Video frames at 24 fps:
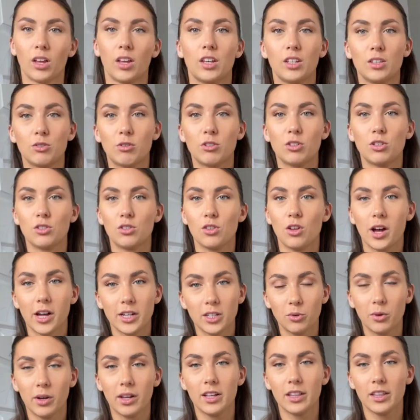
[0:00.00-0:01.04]
So I just thought
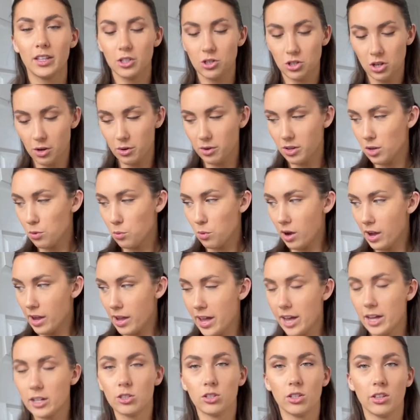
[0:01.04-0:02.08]
I'd quickly show you what I
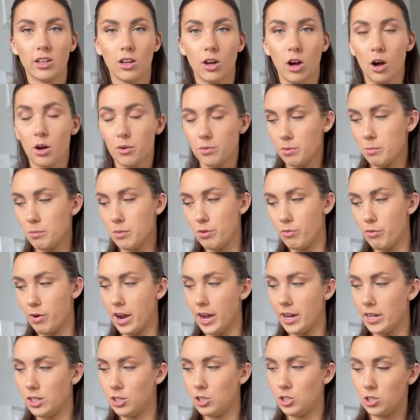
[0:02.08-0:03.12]
actually got from the
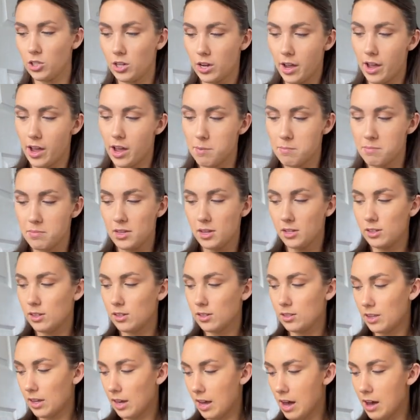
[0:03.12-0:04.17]
range. This
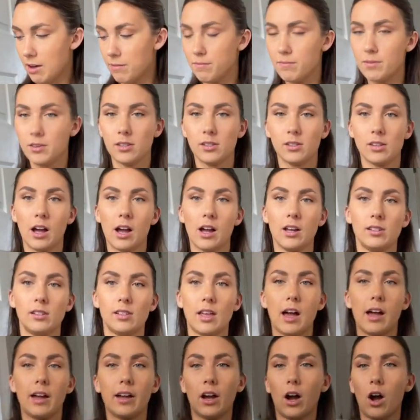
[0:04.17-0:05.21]
is the canvas size
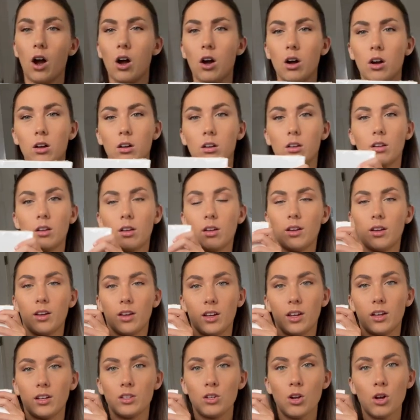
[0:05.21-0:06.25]
that I got.
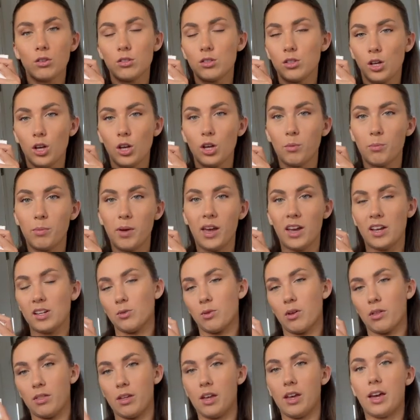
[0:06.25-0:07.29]
Not too big,
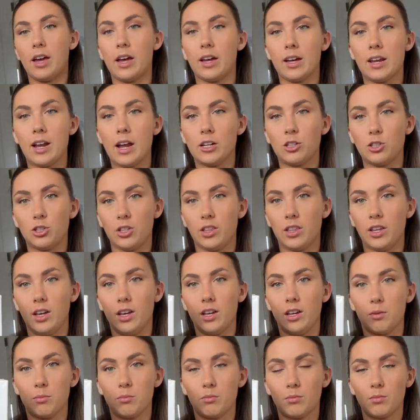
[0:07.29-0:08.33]
so I think I can
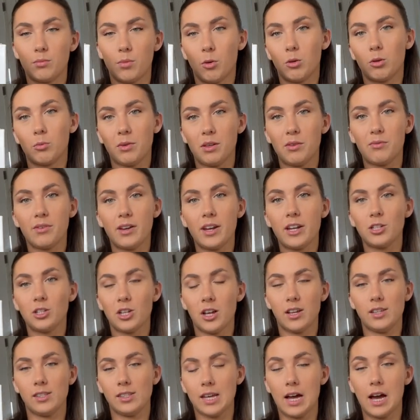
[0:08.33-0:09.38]
actually probably finish
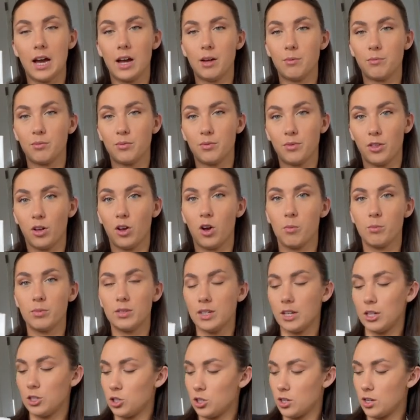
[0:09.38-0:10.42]
it in time for the
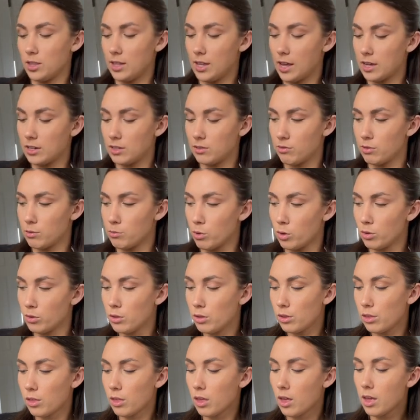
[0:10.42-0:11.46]
competition at the end of the
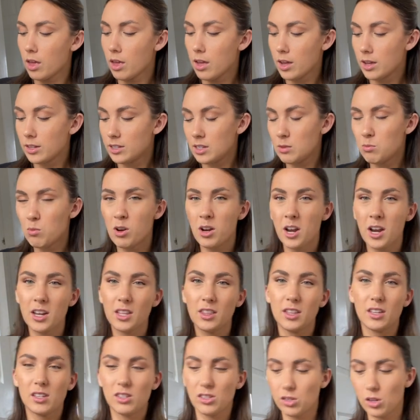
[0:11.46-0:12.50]
month. Didn't want
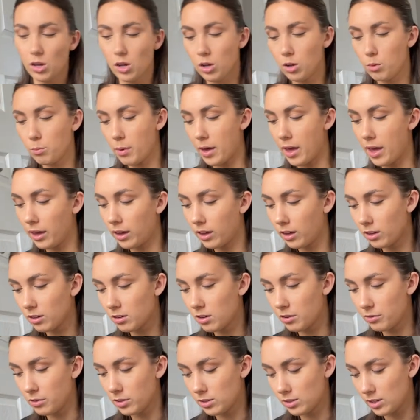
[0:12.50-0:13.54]
anything too big,
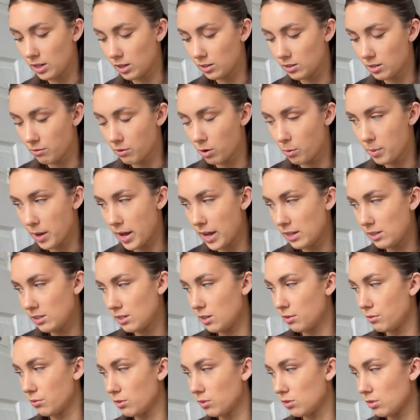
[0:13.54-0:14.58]
obviously, because I'm not
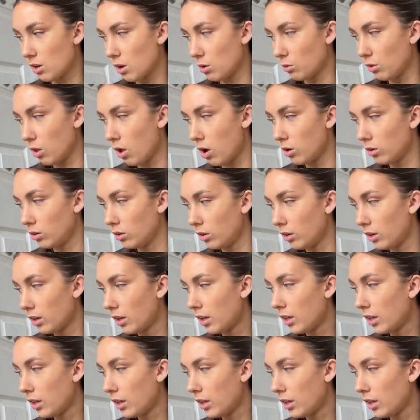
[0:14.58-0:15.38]
painted for so long.